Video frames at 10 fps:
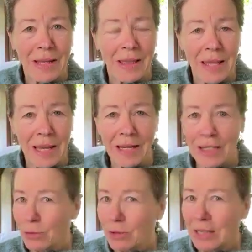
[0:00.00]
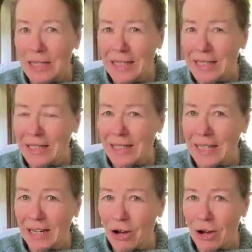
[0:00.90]
then it's really easy to
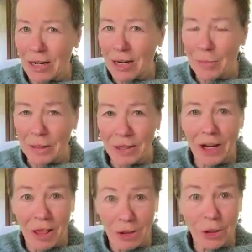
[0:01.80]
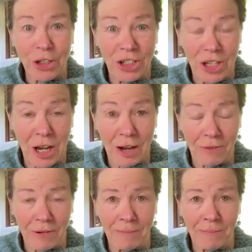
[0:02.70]
get caught up in other
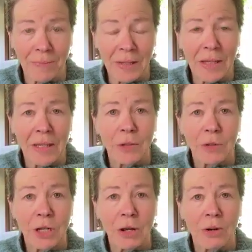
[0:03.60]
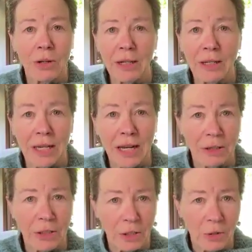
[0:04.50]
stuff. So in
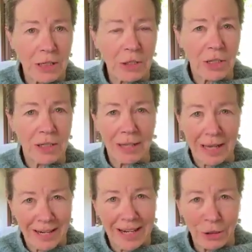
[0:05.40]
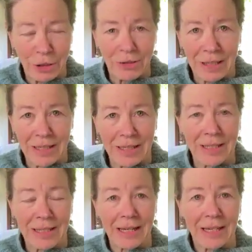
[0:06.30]
Karen's question, can I do this?
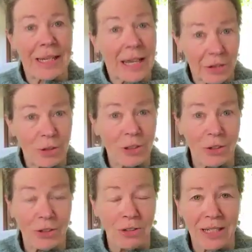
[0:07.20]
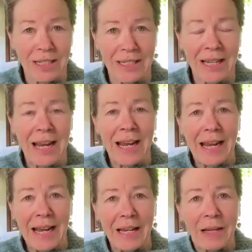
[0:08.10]
It's like, yes, you could do this.
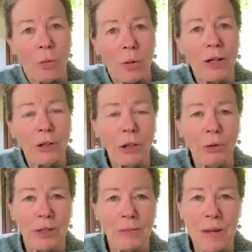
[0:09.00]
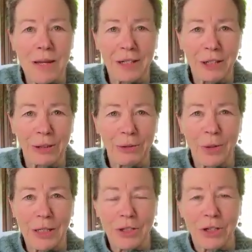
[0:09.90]
And what are you committed to?
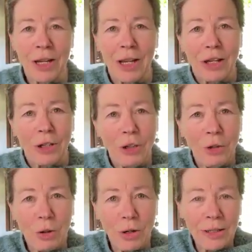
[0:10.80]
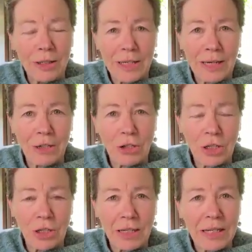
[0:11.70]
What's your
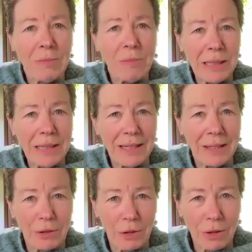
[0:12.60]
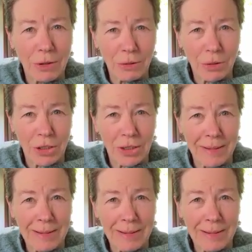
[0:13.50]
intention in being a coach?